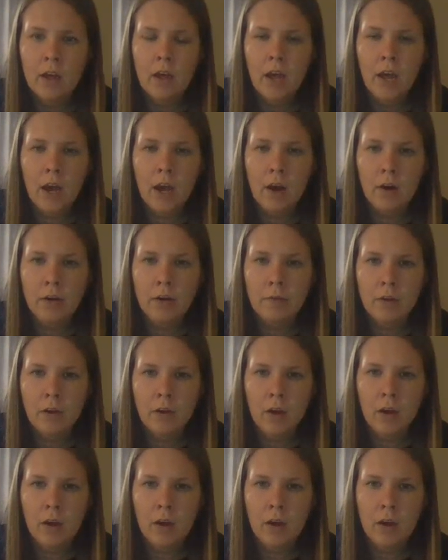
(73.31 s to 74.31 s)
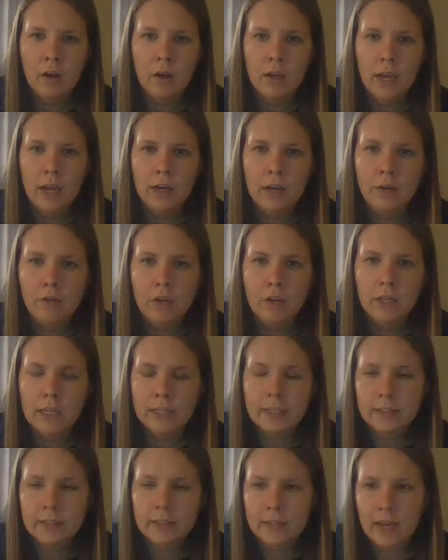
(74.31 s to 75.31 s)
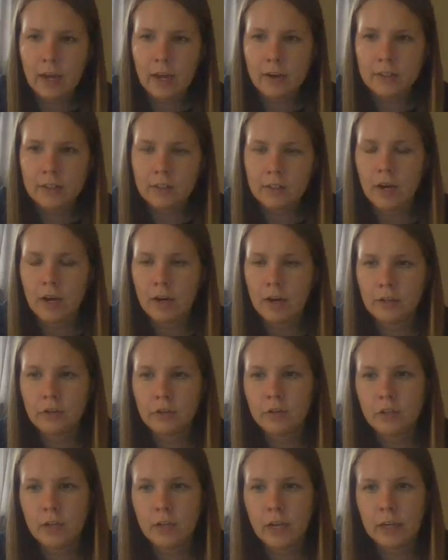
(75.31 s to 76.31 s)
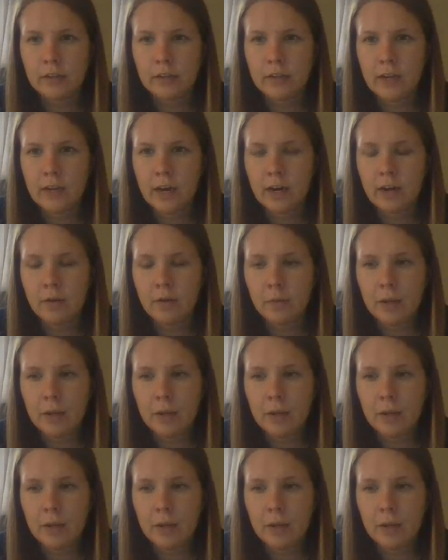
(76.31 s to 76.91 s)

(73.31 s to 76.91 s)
How can you collect the data? So how did you collect the data?